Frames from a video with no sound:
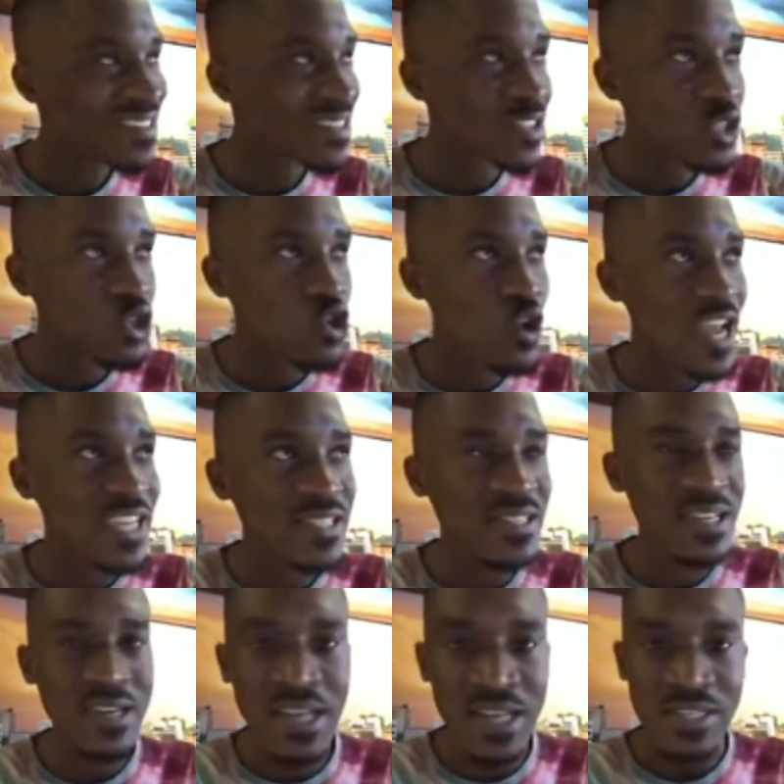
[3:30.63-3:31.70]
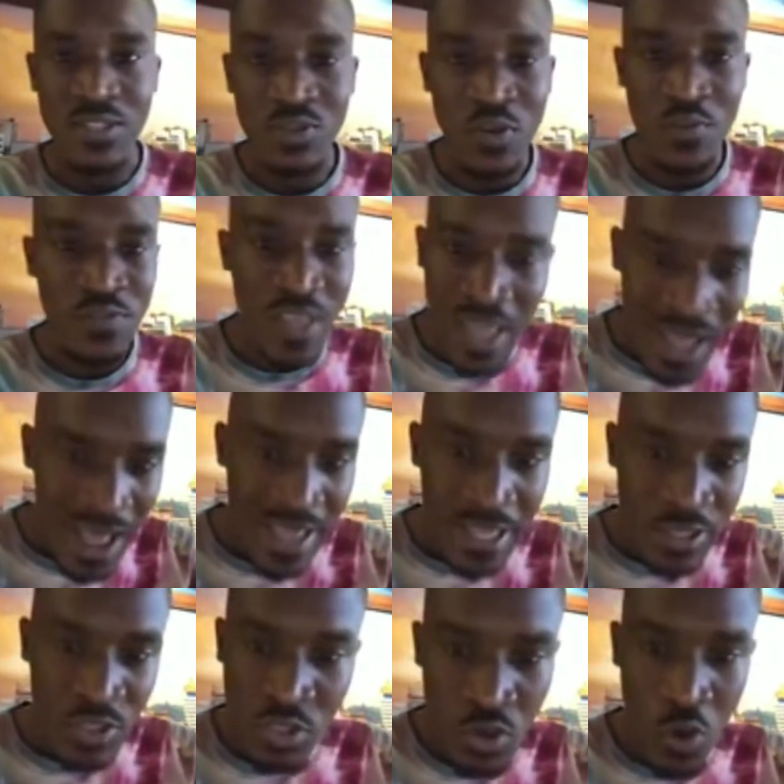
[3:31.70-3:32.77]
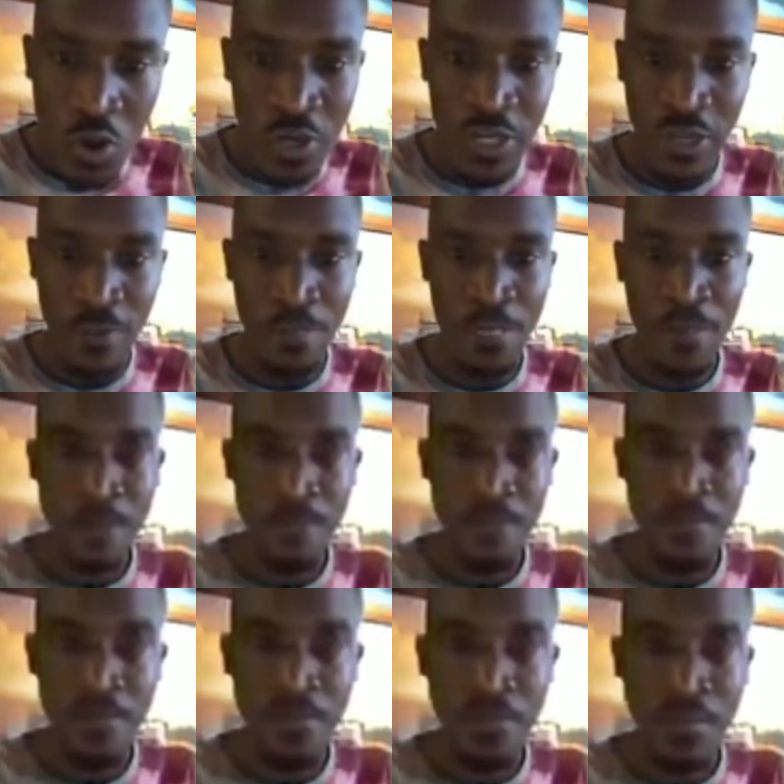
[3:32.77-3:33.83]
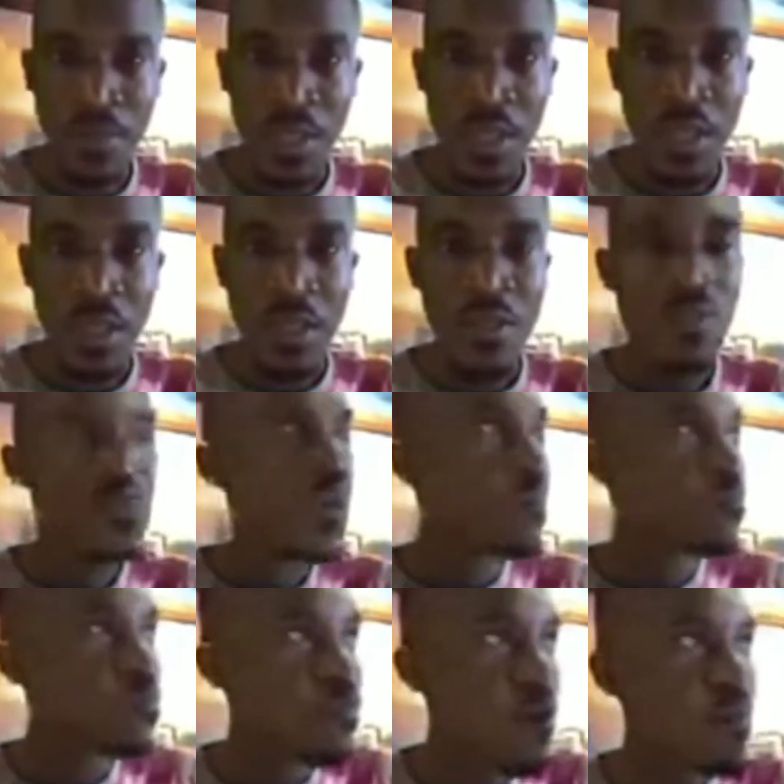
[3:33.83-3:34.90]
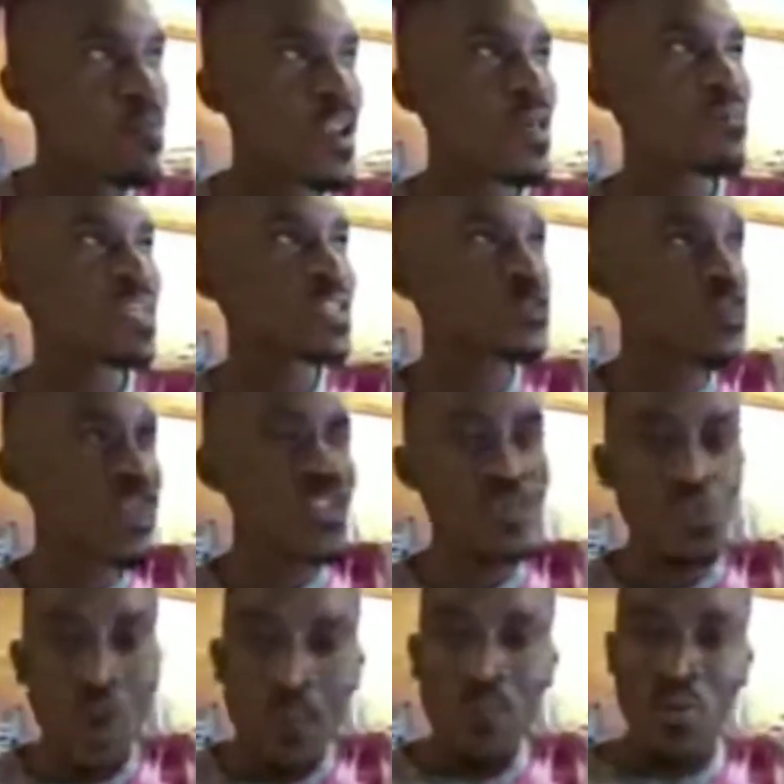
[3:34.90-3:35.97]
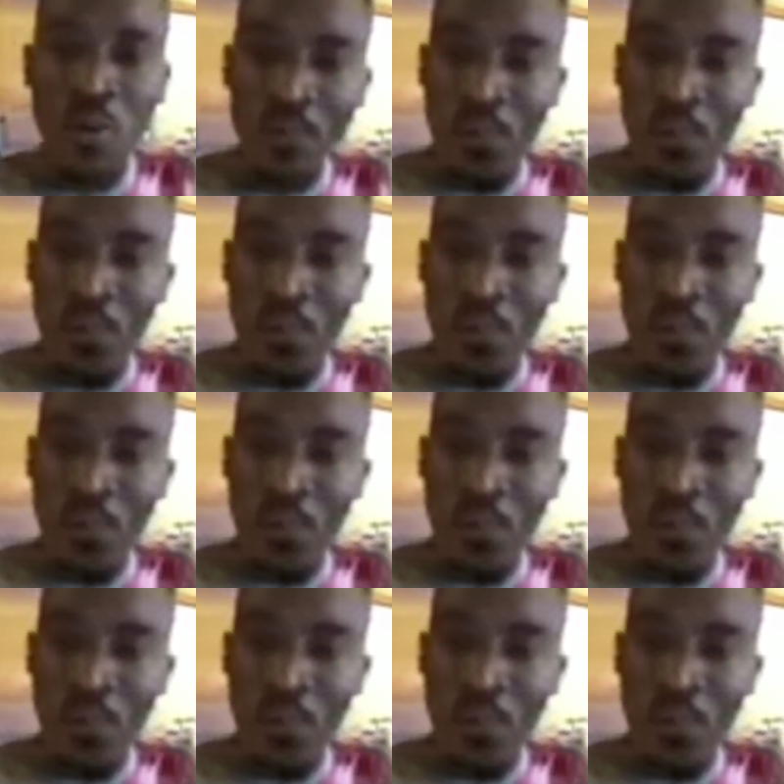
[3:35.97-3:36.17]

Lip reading: That is craziness of the highest order. The problem is with the